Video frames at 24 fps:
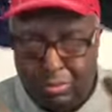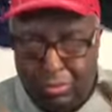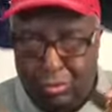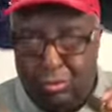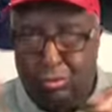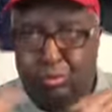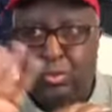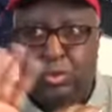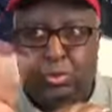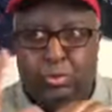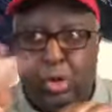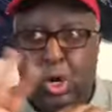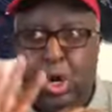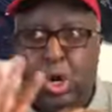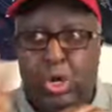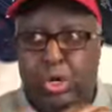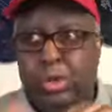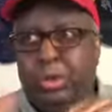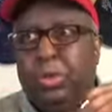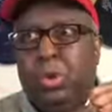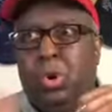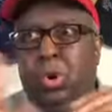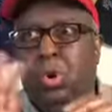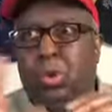
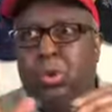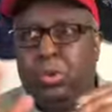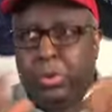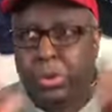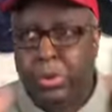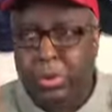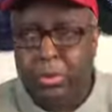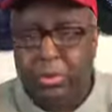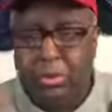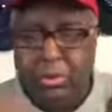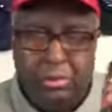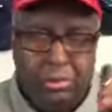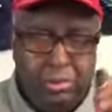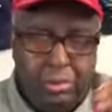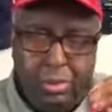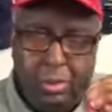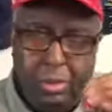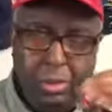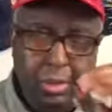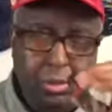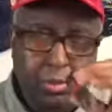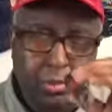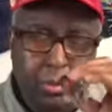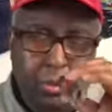smash Hulk, you know,
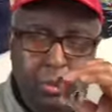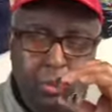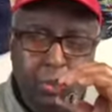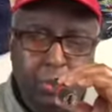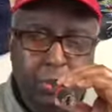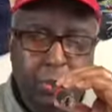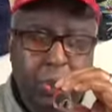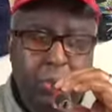it would have been